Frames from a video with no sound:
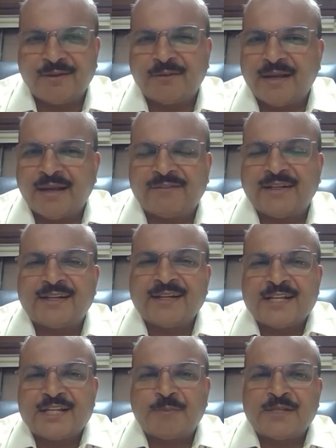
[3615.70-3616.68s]
have that
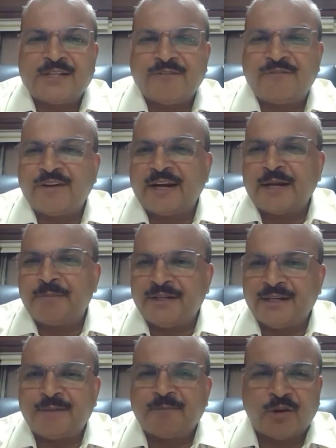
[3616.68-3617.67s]
specified
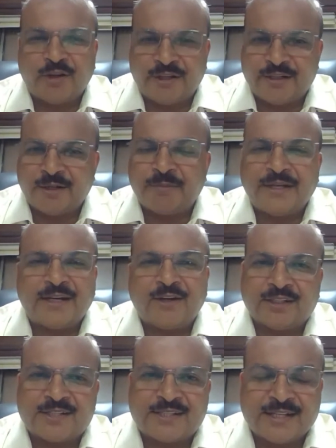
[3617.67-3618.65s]
period, monitoring period, all
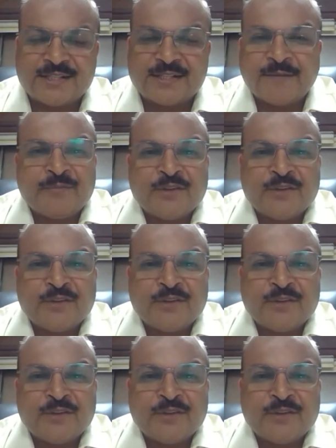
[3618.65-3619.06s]
these things.